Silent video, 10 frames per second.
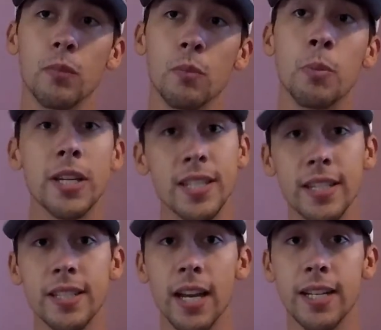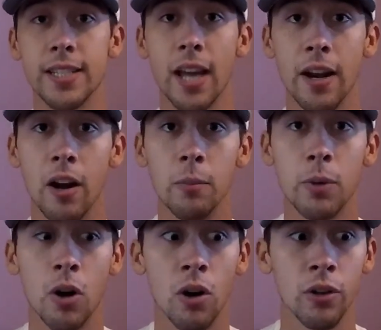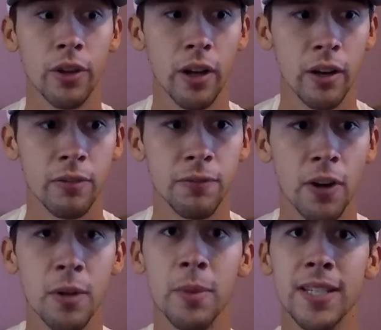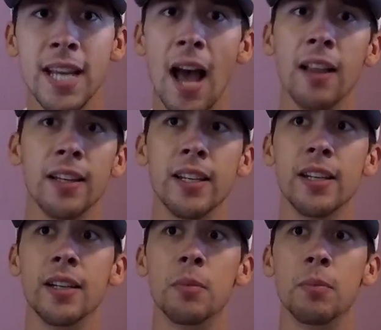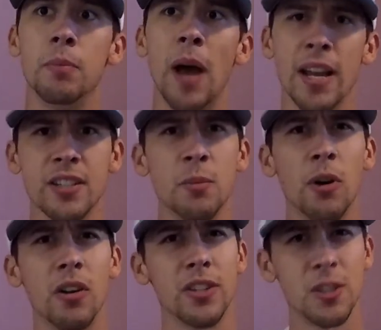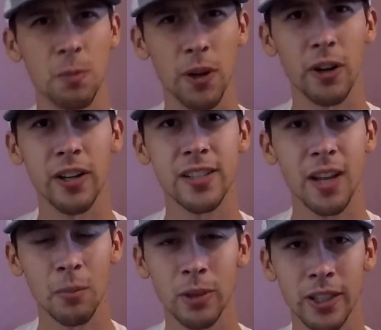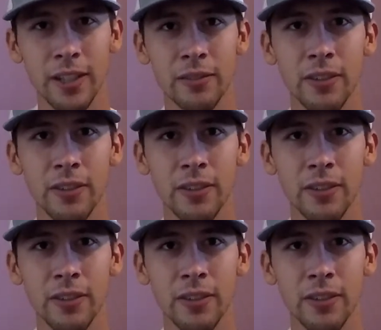business that he set up called Fundamentality Basketball Experience, I believe.